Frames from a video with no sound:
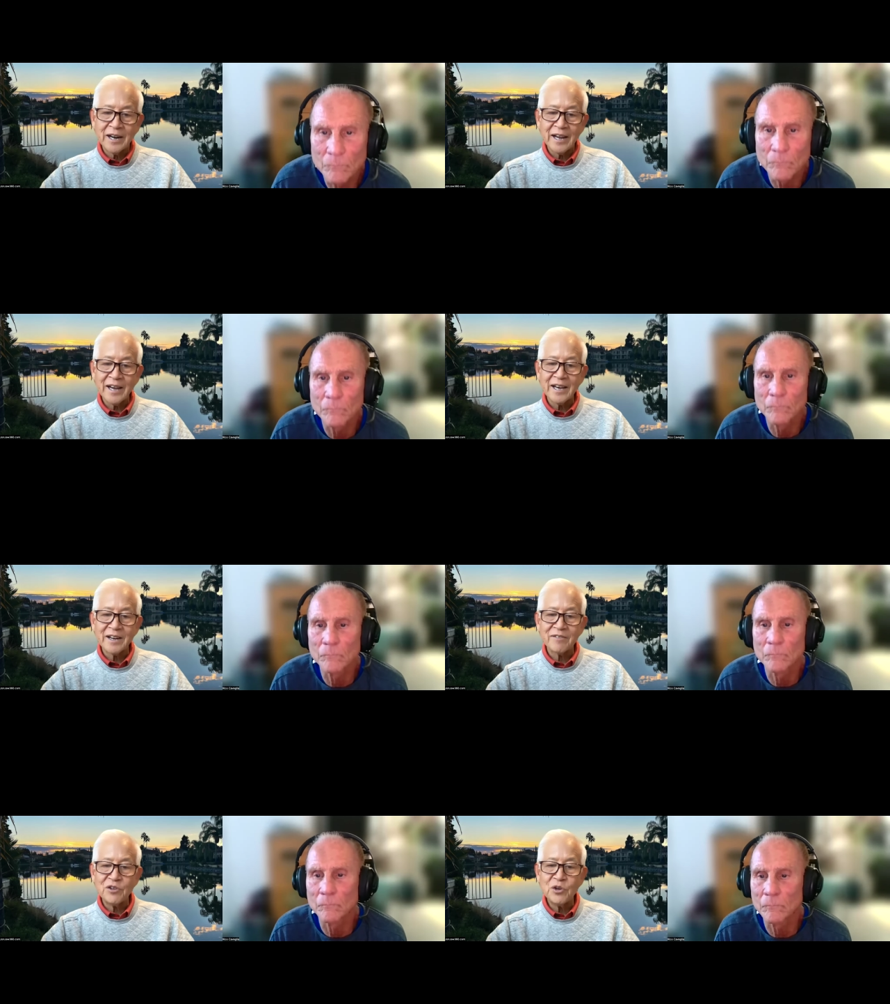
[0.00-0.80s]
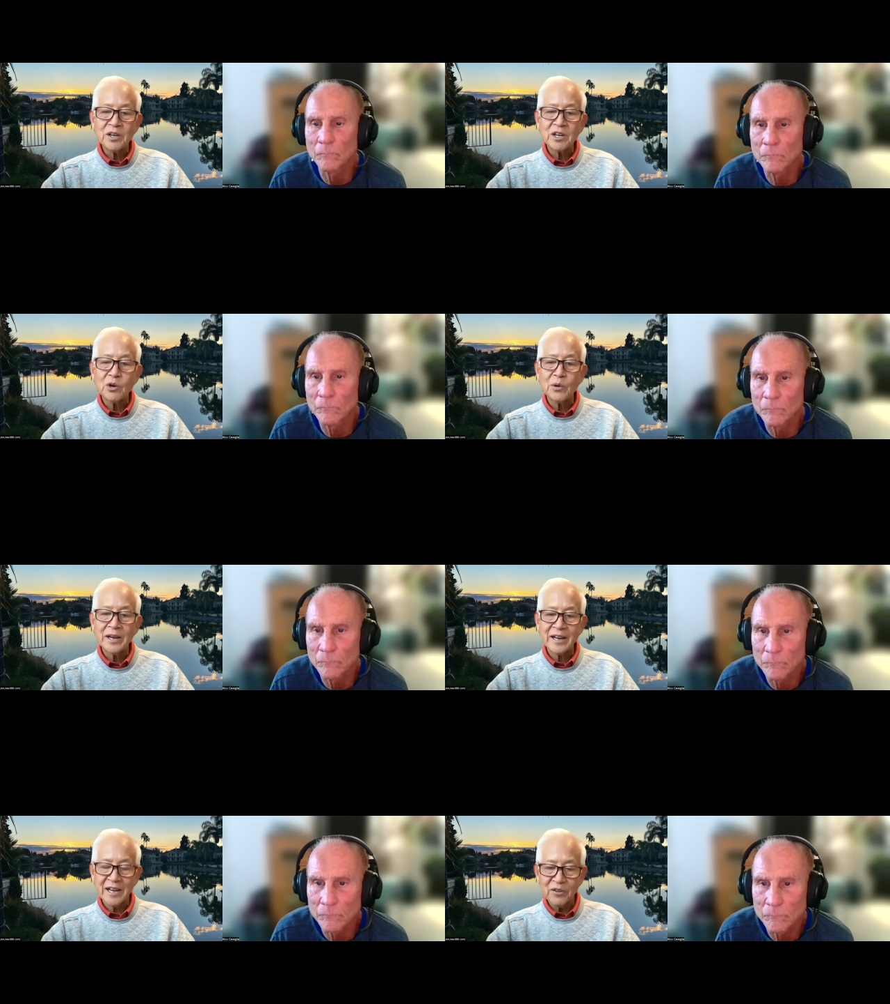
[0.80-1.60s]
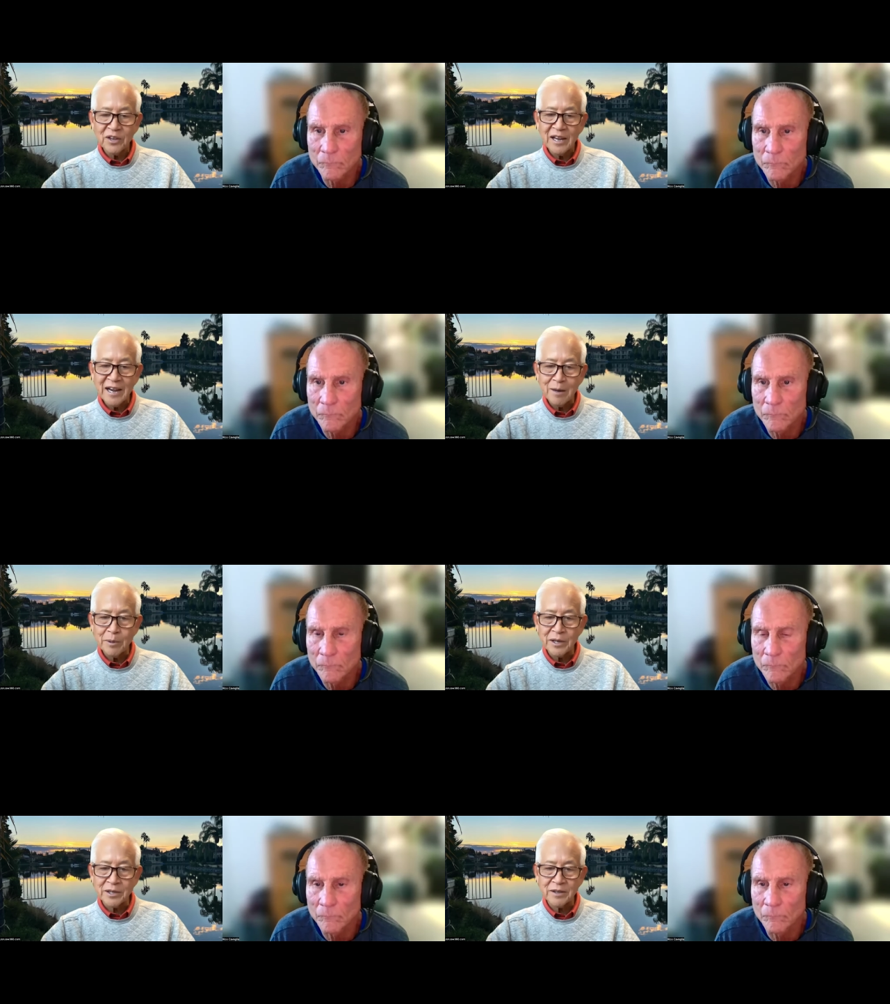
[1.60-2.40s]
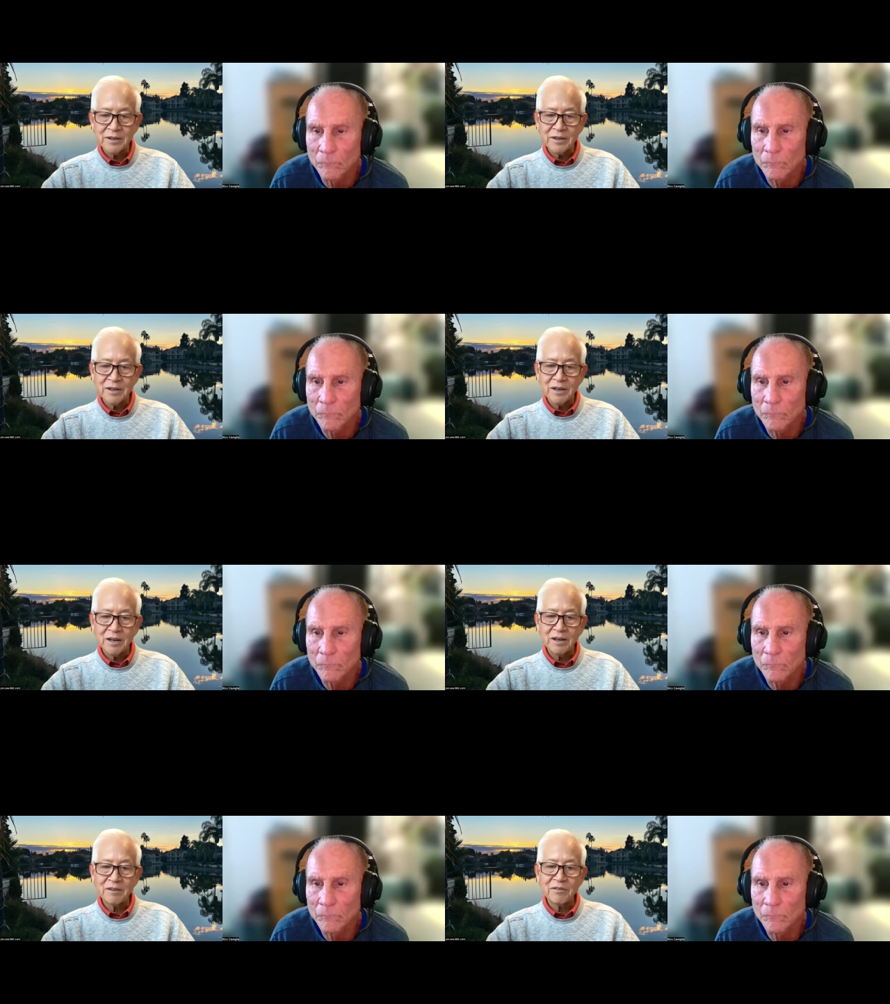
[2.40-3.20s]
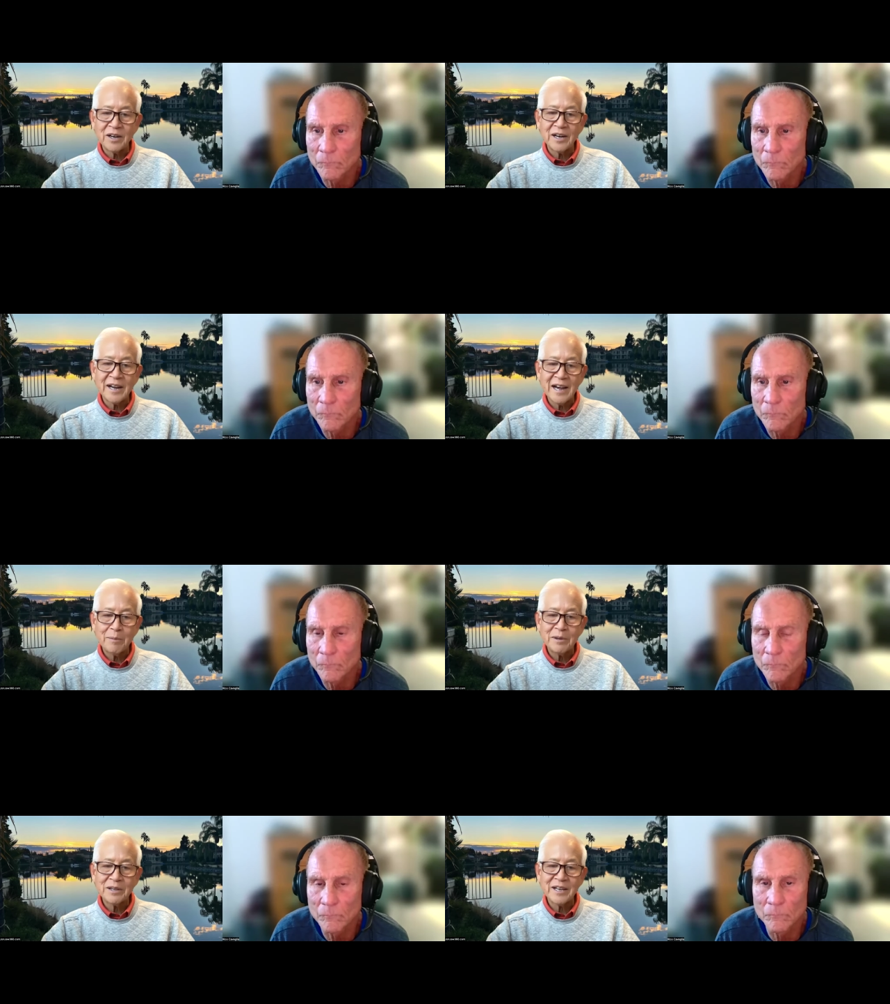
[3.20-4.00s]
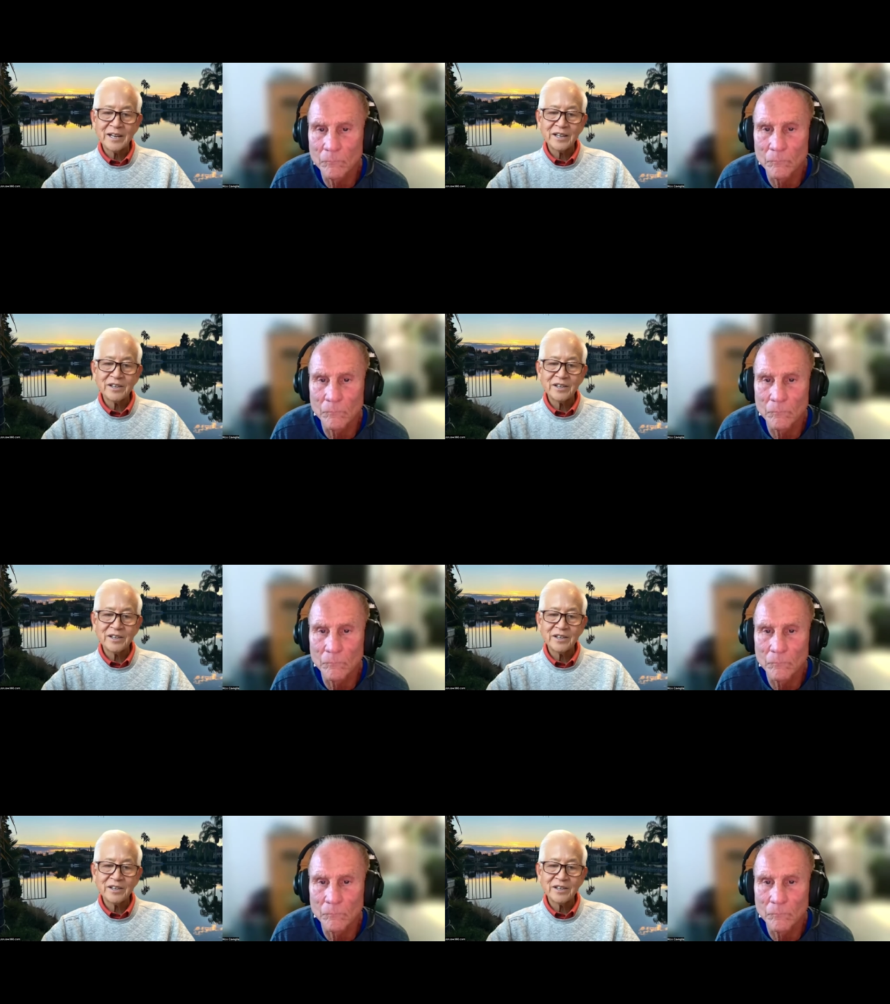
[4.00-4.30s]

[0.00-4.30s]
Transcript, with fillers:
Speaker 1: And if you can create a healthy habit of a habit that